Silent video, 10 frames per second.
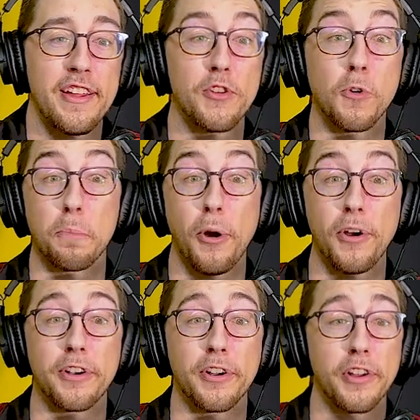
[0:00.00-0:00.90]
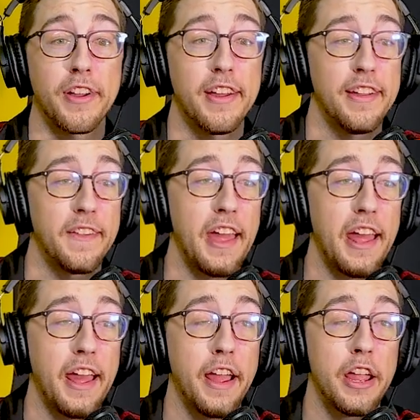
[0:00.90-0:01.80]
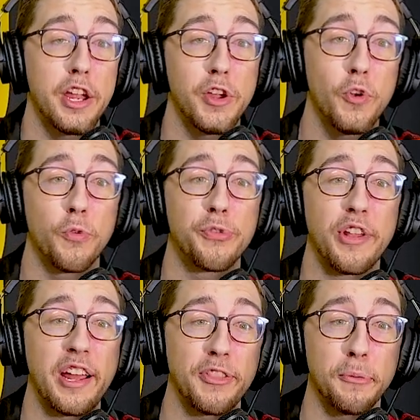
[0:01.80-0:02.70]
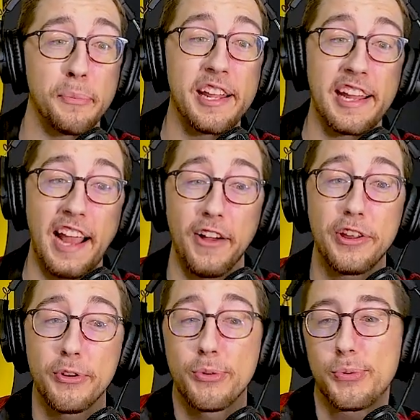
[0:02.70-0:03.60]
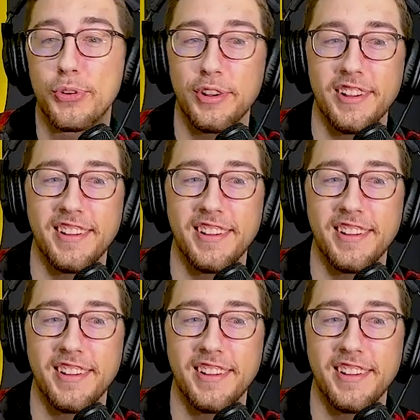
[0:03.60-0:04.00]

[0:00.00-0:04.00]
your partner that you don't feel like they're meeting. How do you your girlfriend's